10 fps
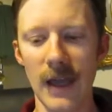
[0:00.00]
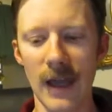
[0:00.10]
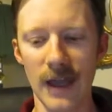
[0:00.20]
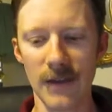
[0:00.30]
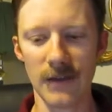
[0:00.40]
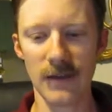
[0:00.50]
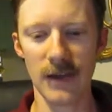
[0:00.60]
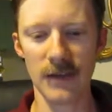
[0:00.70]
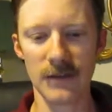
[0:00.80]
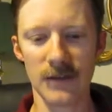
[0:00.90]
And
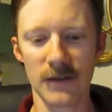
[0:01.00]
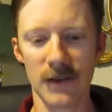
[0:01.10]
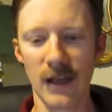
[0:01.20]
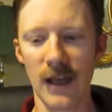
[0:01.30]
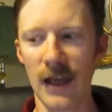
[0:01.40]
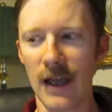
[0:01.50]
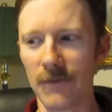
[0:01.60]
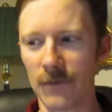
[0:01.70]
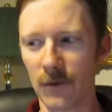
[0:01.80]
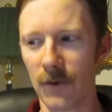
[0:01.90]
yet,
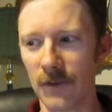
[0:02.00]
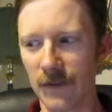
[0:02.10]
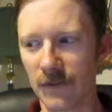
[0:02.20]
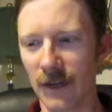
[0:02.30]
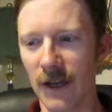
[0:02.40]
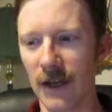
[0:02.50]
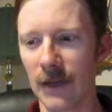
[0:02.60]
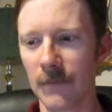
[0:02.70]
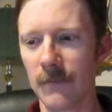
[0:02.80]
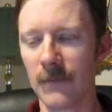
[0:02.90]
after all this
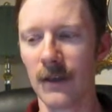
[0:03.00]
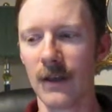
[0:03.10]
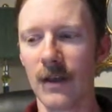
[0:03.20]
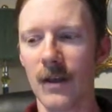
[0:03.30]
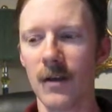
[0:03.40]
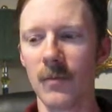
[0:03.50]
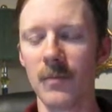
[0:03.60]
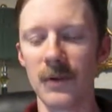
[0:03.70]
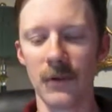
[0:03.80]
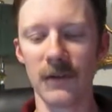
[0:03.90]
time,
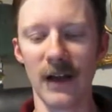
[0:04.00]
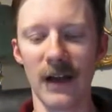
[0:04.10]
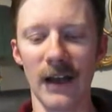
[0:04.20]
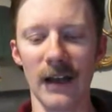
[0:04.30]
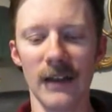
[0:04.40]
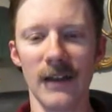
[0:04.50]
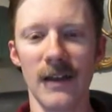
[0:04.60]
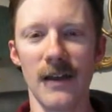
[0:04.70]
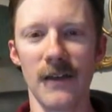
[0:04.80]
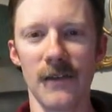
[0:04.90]
Bill Nye
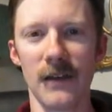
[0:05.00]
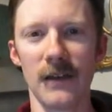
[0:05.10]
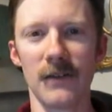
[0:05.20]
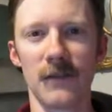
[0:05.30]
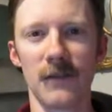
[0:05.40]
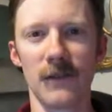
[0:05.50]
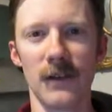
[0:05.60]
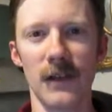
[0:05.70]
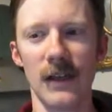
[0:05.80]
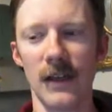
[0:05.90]
thinks
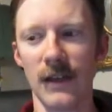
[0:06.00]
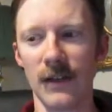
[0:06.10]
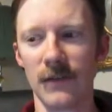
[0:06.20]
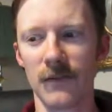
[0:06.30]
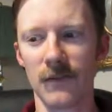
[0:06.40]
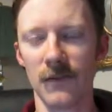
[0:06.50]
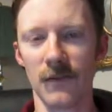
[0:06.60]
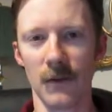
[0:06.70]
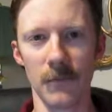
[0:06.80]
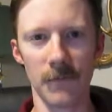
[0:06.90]
it's
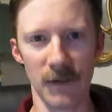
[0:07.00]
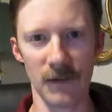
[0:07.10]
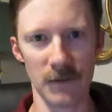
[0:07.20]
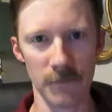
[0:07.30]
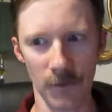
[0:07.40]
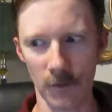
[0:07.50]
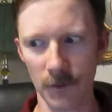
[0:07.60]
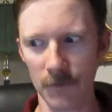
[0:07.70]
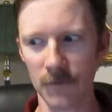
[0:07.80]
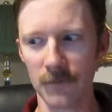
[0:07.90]
some fuzzy
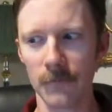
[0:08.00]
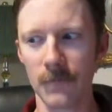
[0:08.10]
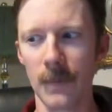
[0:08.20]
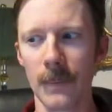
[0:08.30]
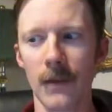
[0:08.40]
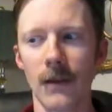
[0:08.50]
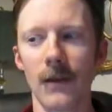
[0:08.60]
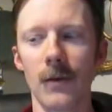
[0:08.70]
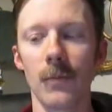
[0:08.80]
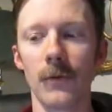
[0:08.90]
photos,
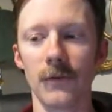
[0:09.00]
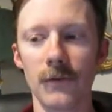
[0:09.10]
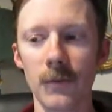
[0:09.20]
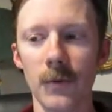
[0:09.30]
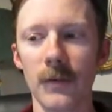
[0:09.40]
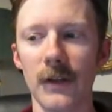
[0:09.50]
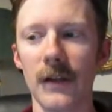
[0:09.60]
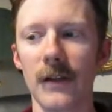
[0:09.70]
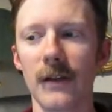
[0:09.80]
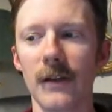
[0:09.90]
presumably